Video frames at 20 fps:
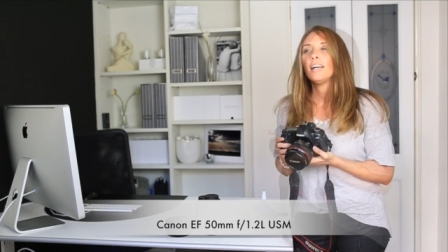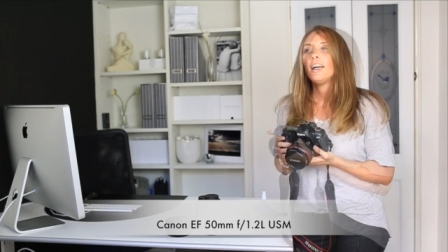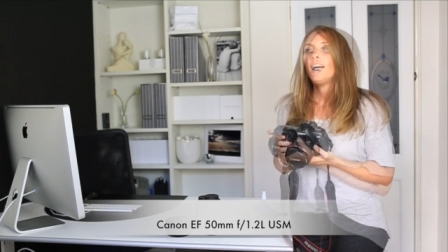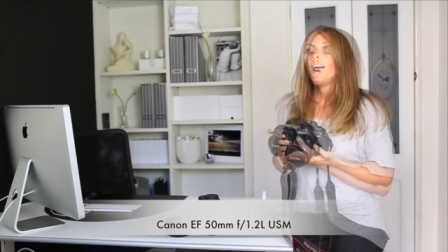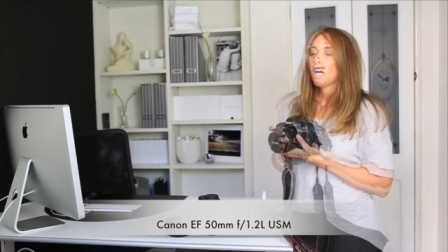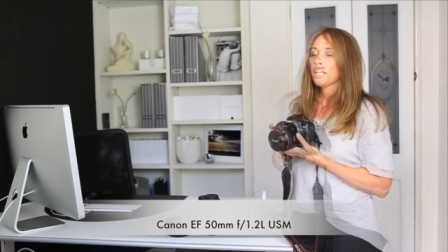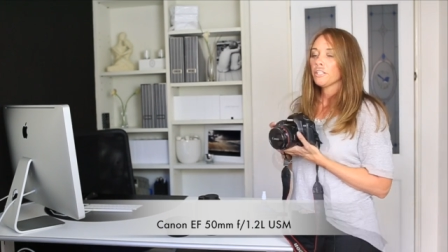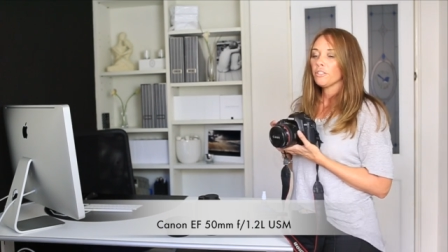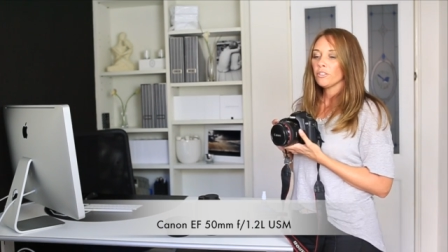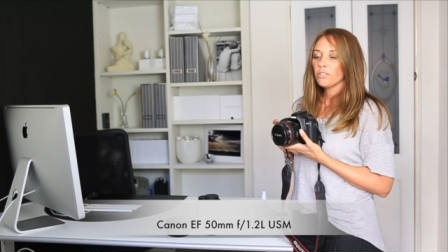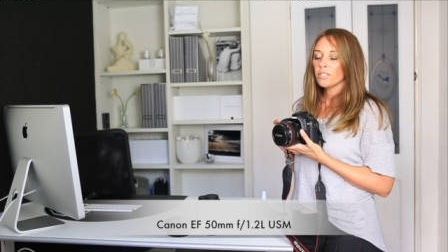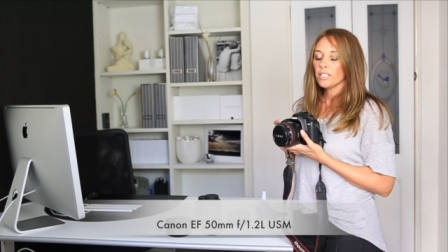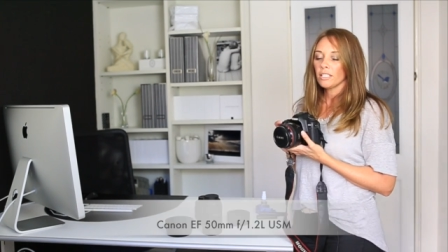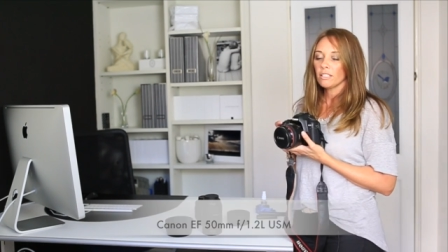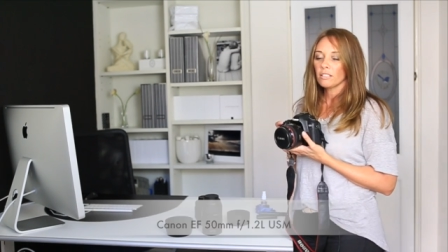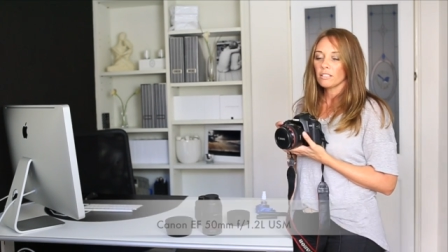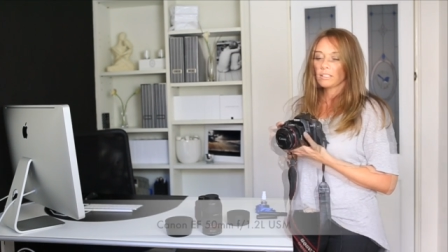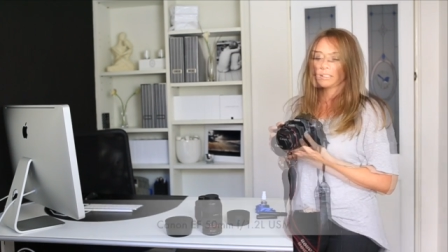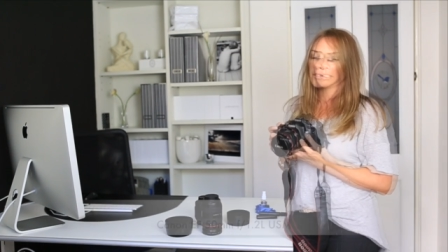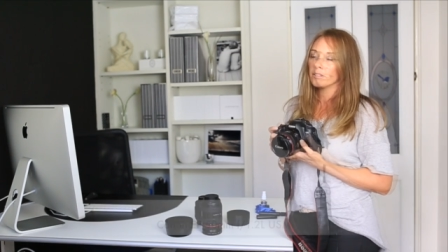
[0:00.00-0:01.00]
I use
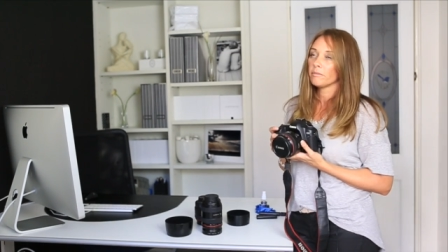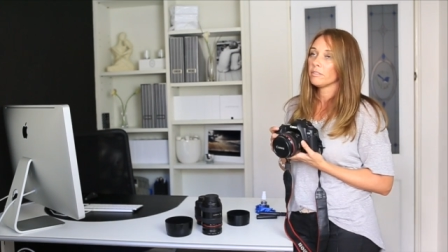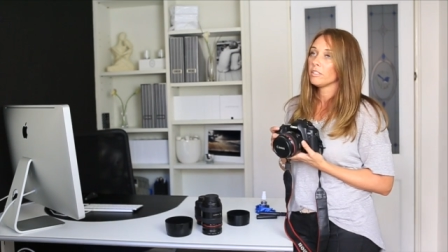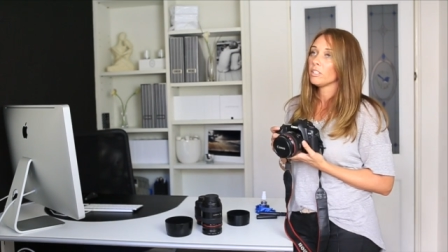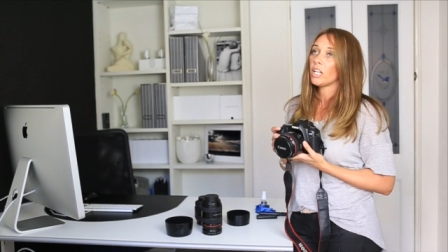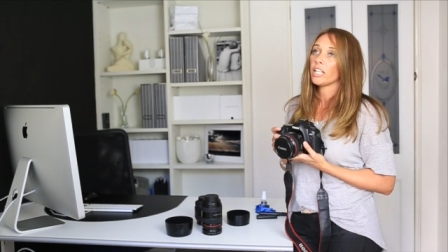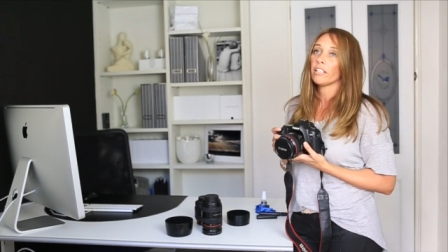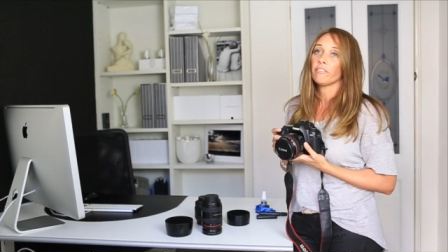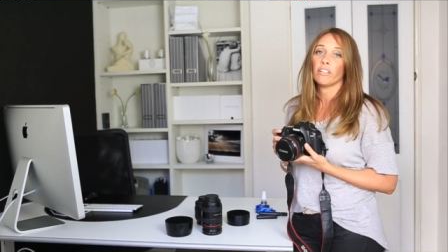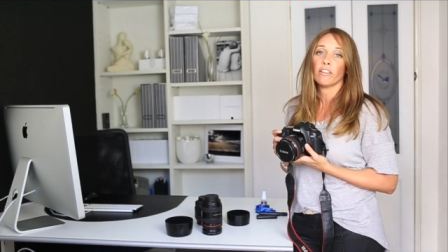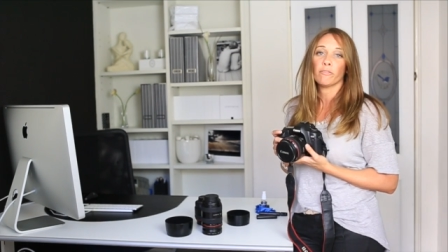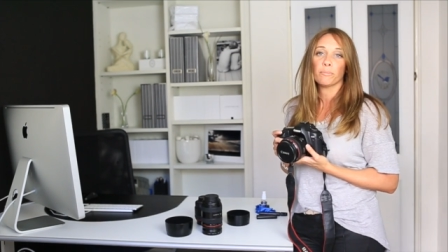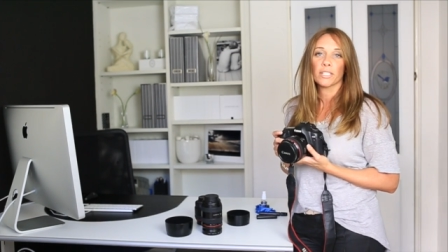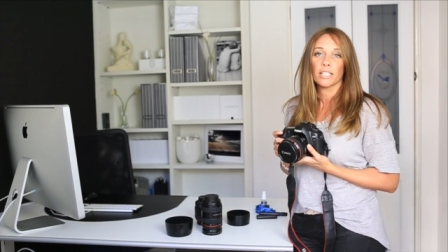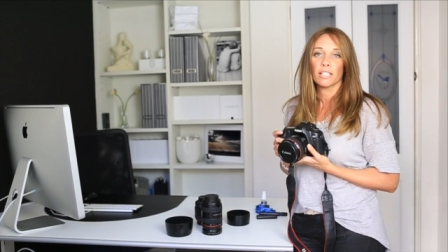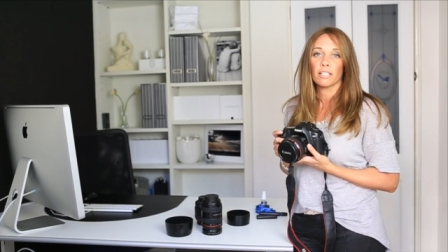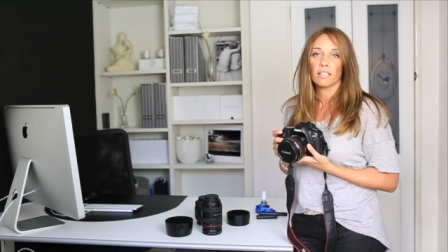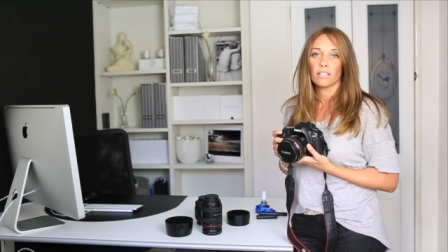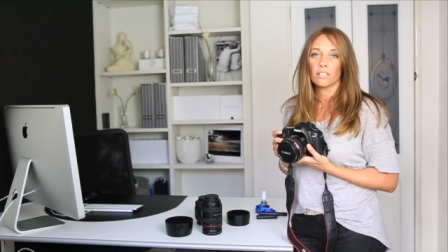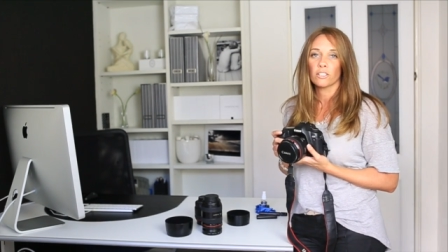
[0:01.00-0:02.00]
it
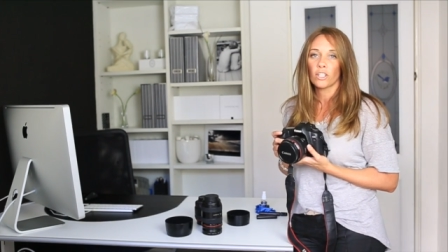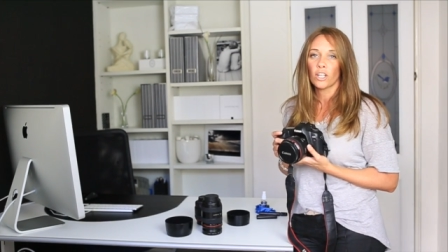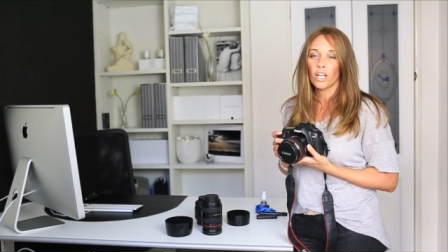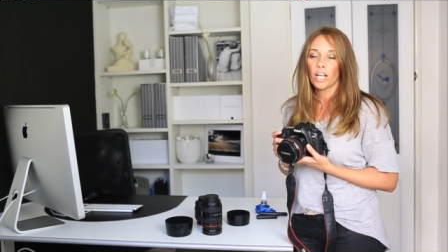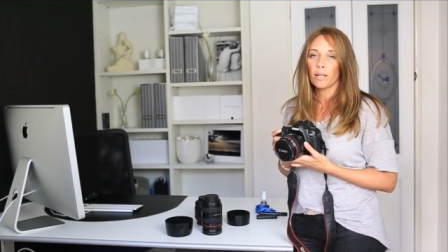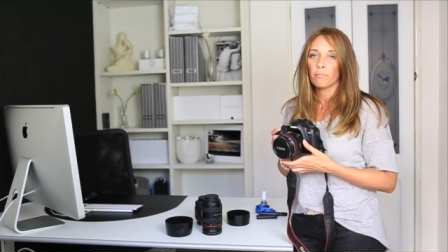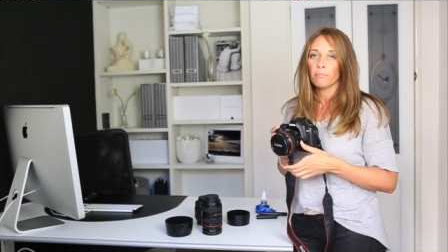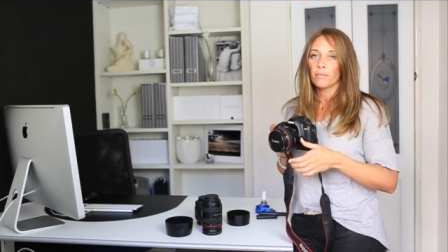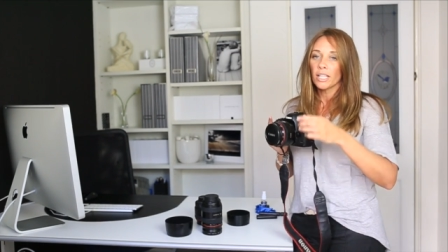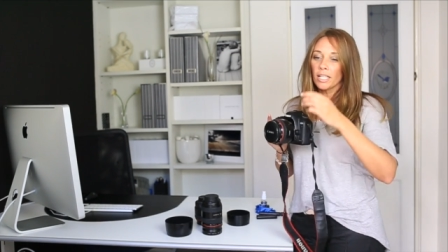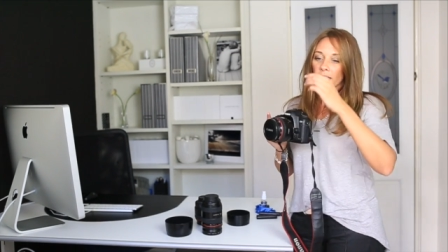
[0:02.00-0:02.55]
95% of the time